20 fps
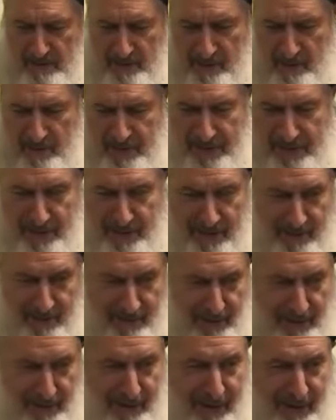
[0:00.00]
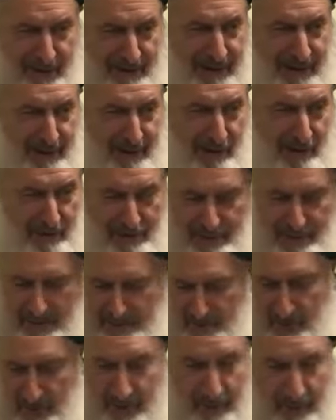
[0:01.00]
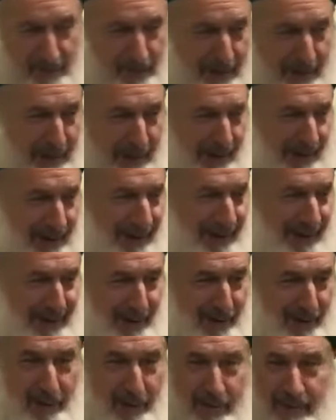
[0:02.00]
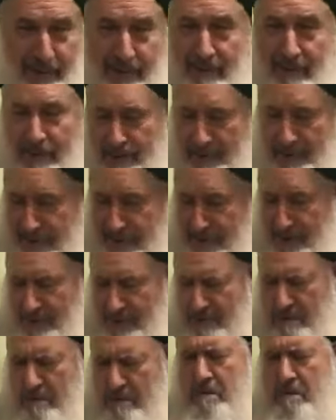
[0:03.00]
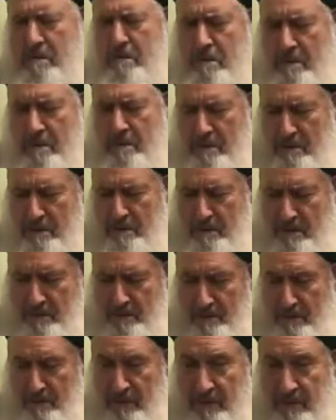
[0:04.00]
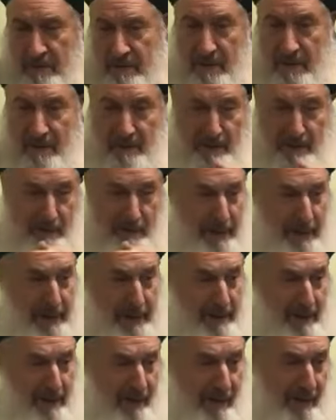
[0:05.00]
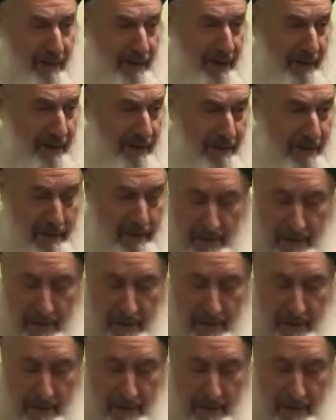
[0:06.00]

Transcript: no way you can figure out how to answer it. Looking for an icon, how are that? I see it's somebody I know, a friend of mine.